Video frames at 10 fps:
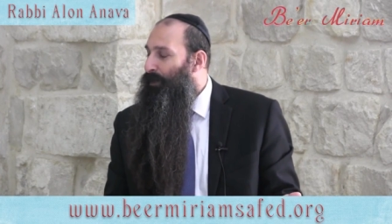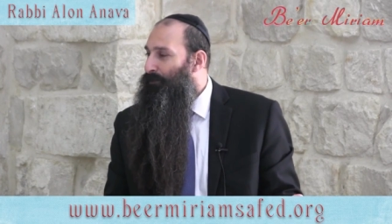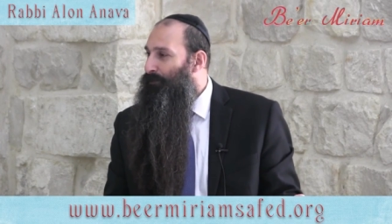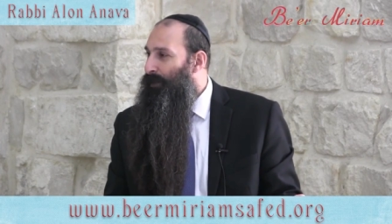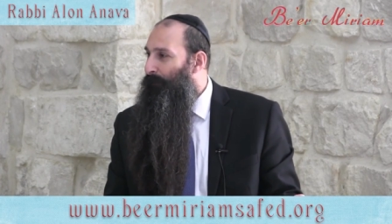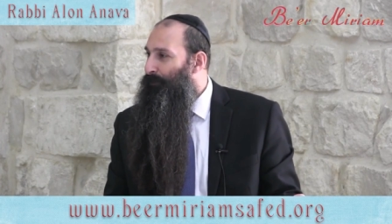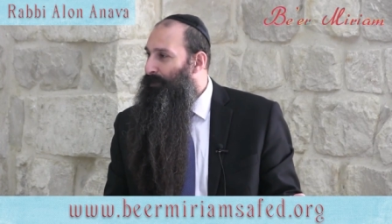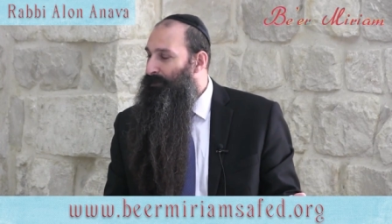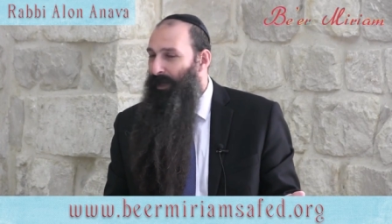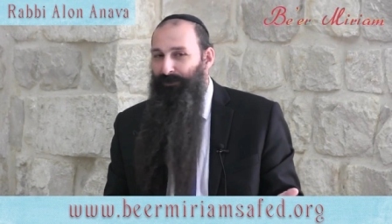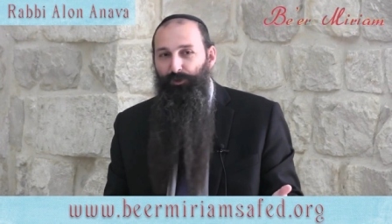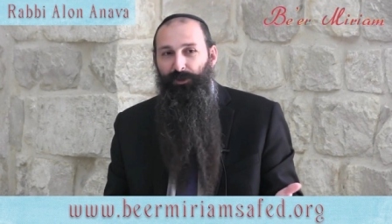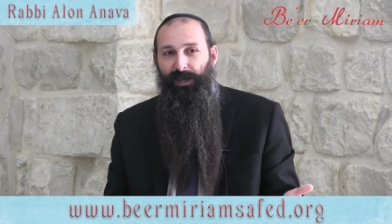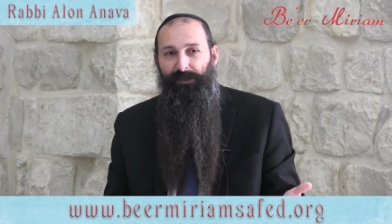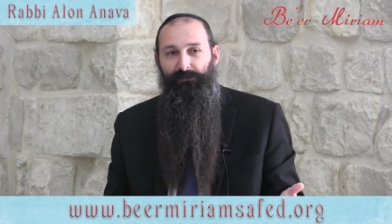rental company is that?
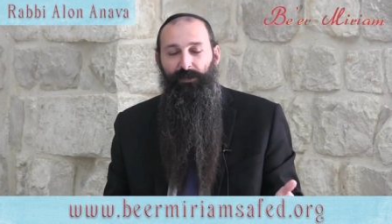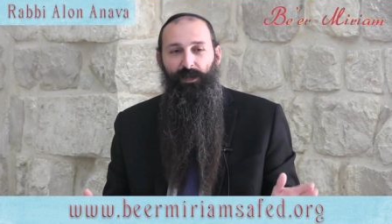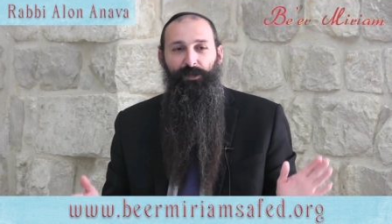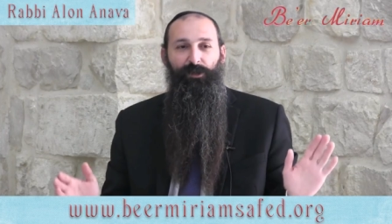You're late.